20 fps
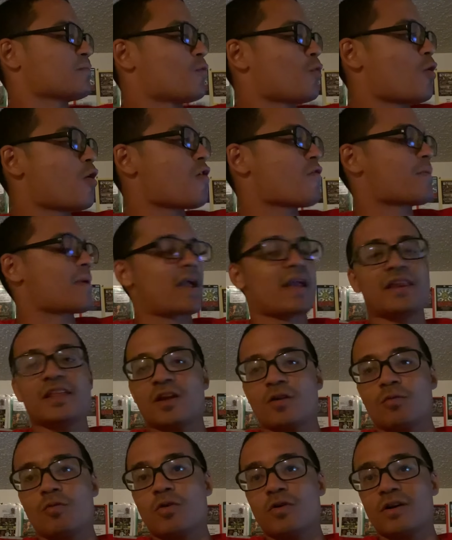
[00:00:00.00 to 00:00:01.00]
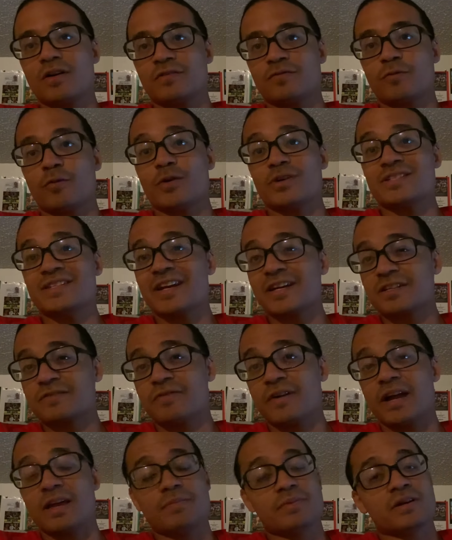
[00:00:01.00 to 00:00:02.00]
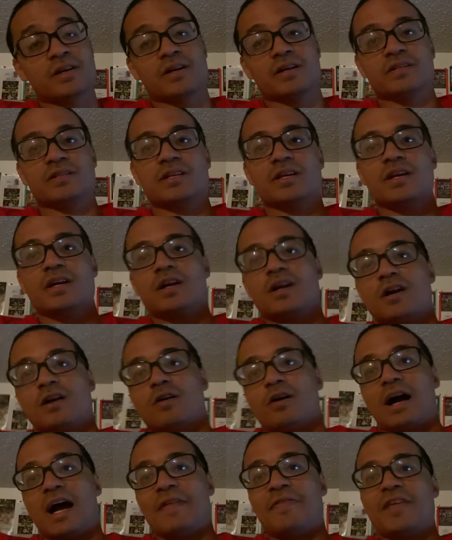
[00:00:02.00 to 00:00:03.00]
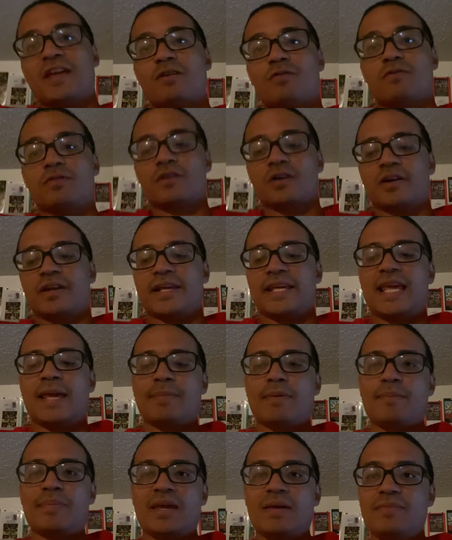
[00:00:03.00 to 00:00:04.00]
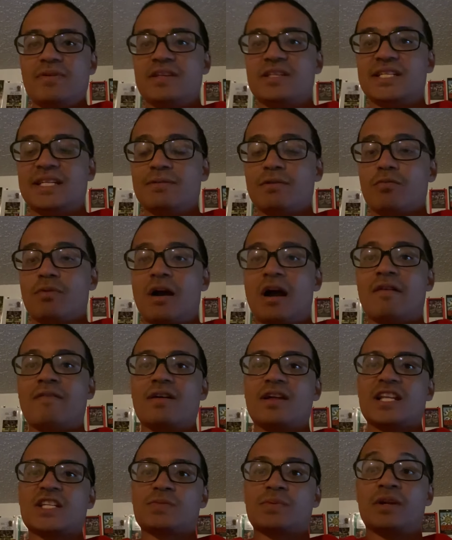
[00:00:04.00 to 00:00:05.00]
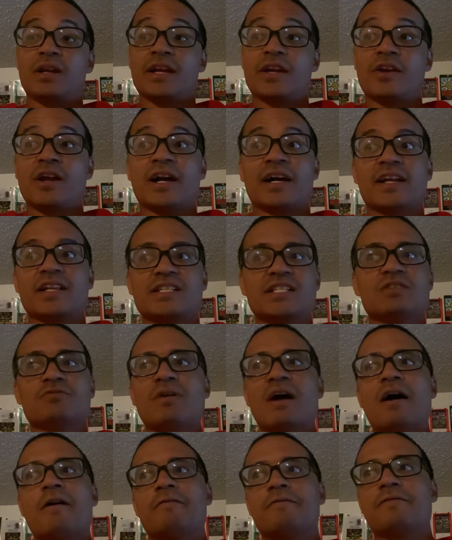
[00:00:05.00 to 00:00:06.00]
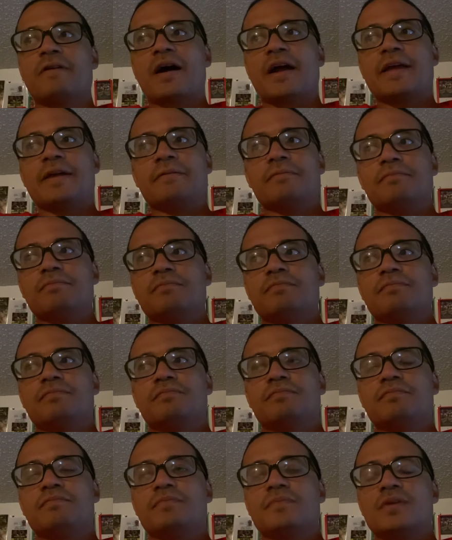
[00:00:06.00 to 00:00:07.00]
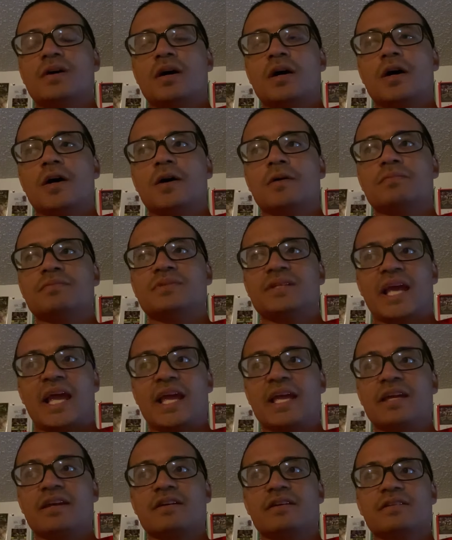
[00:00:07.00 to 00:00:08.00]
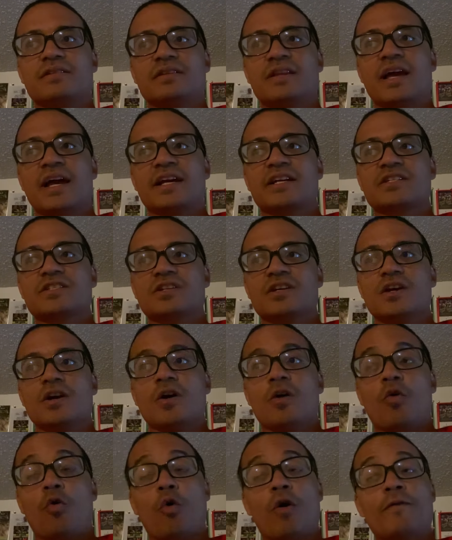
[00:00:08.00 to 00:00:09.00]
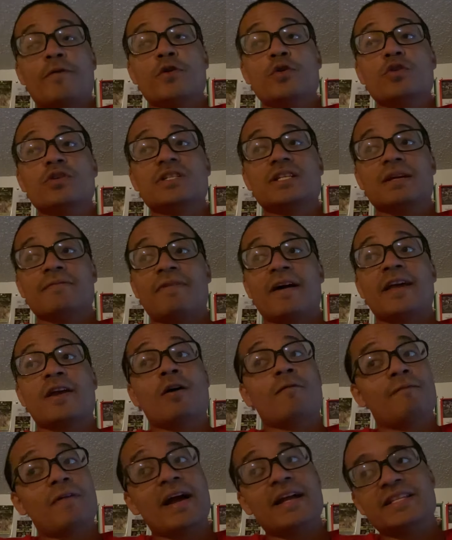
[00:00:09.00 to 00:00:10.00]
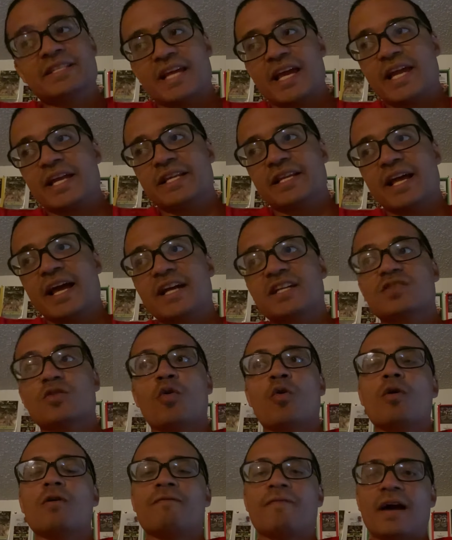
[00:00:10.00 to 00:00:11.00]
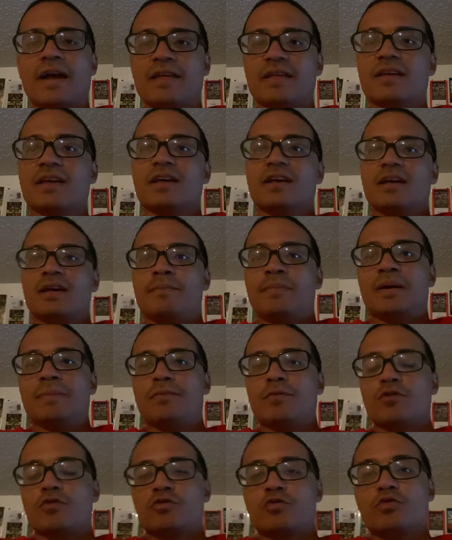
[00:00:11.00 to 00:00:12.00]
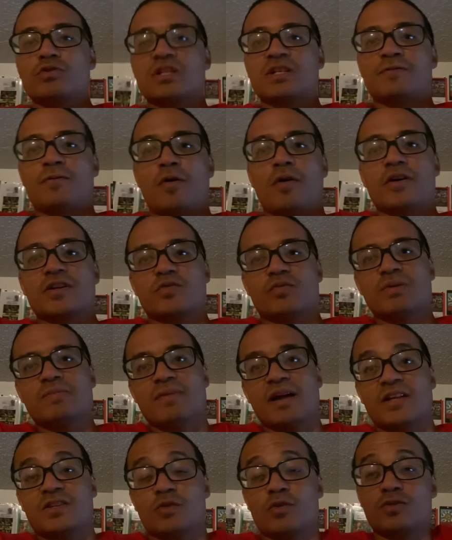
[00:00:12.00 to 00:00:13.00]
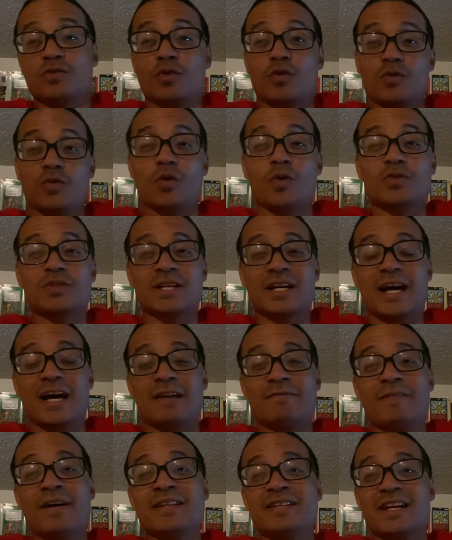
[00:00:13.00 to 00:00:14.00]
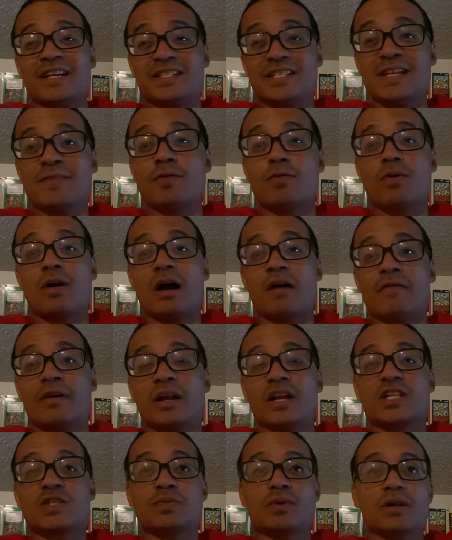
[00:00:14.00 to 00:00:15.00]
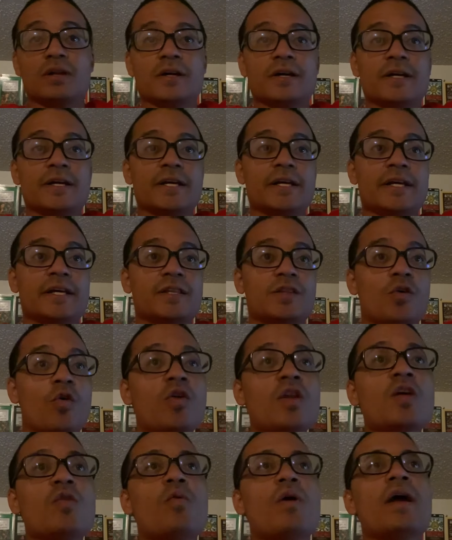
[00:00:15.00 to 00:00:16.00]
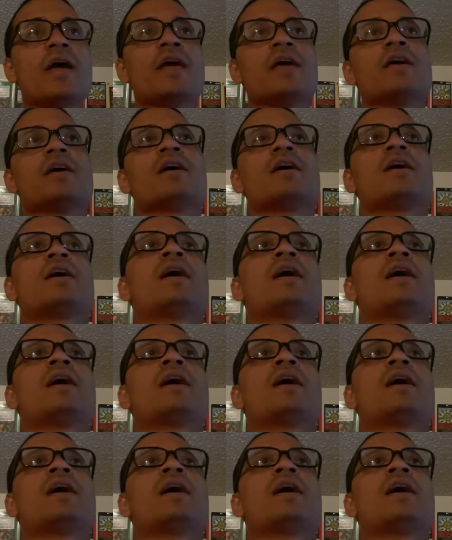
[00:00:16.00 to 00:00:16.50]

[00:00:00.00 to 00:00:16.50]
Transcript: more from Andy Hiraoka for his next fight, because I think they're going to keep it PBC with Rayo Valenzuela. You're not going to see Rayo fight Tank next. Or if you do see him fight, he'll fight Tank next, or he'll fight Pitbull Cruz as far as the rematch. Those are the kind of fights I see for Rayo Valenzuela. The only way